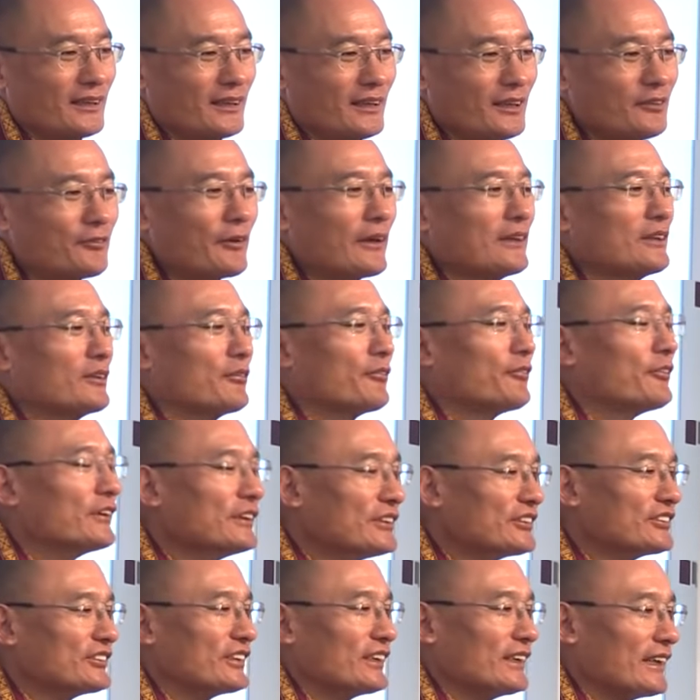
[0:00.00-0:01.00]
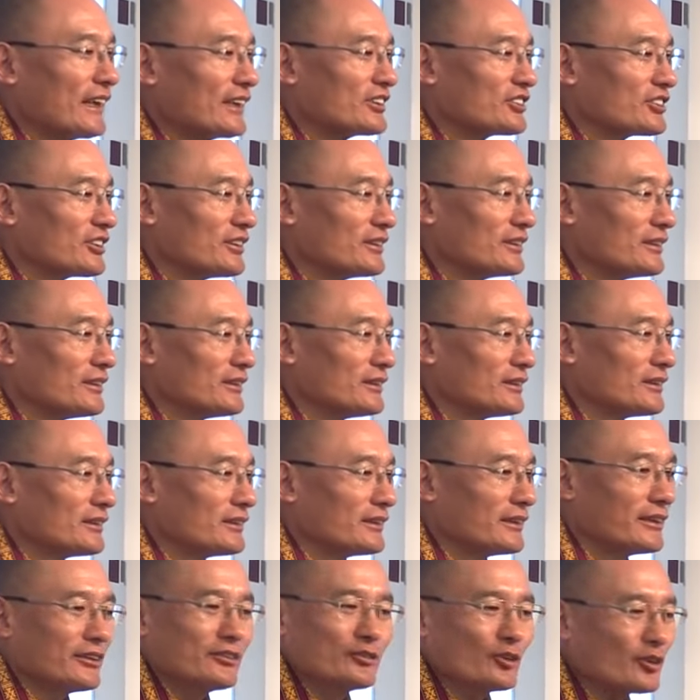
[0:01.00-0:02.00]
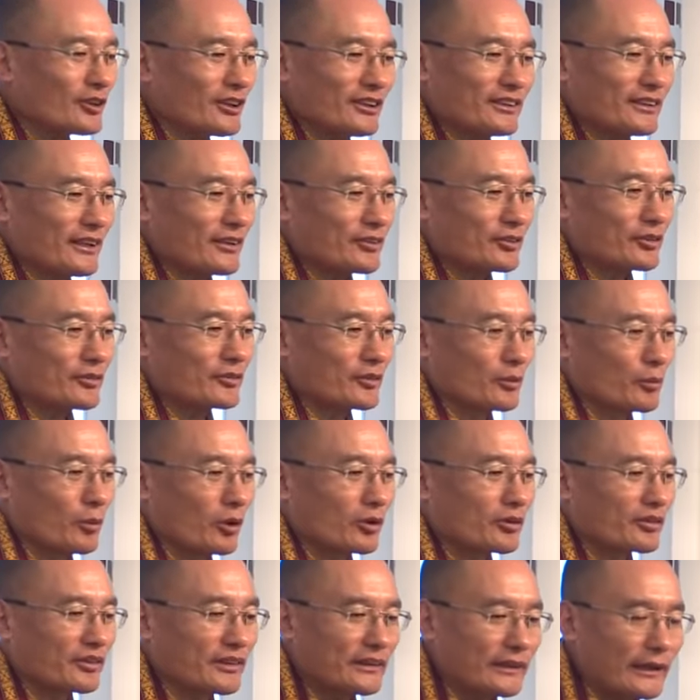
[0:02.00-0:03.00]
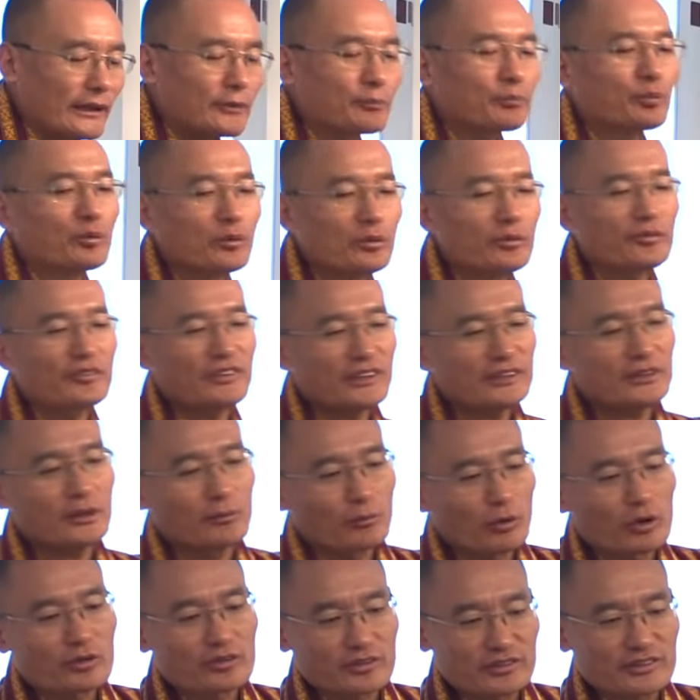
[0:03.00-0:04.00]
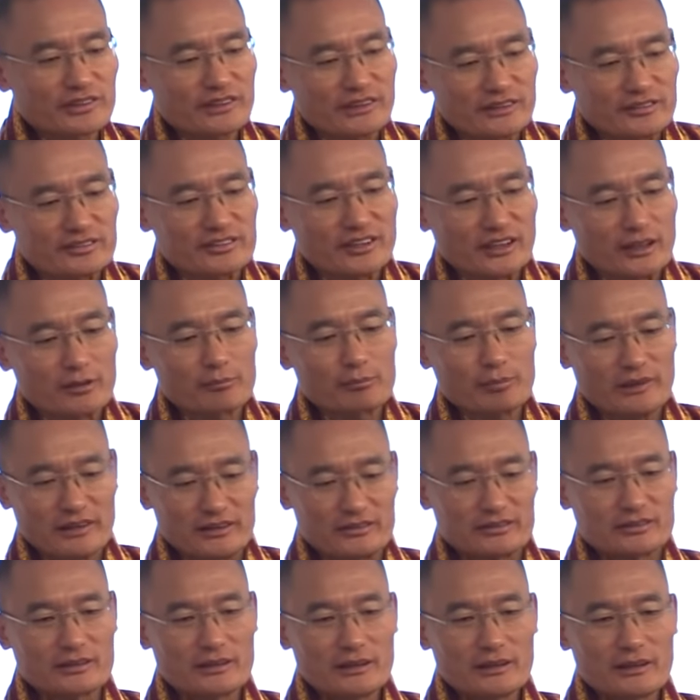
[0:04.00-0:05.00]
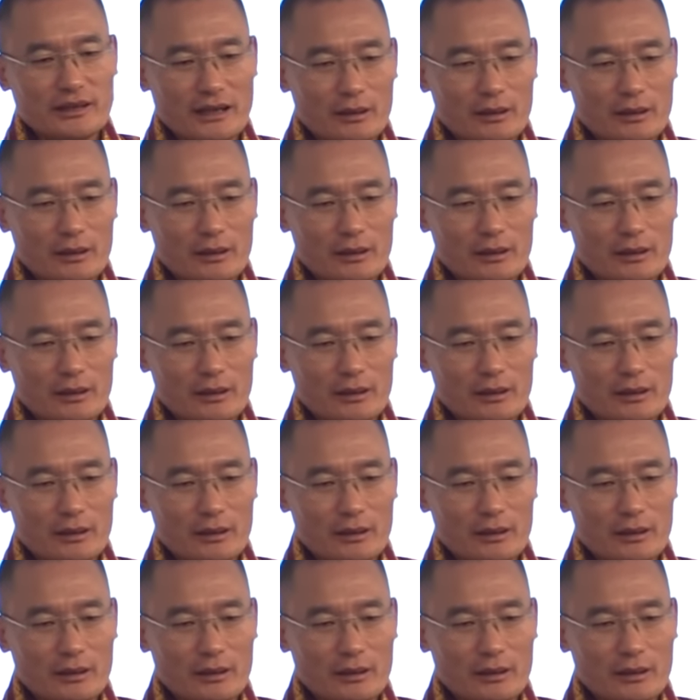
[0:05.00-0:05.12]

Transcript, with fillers: In fact, the first election is not a test of democracy. It proves that democracy is taking place.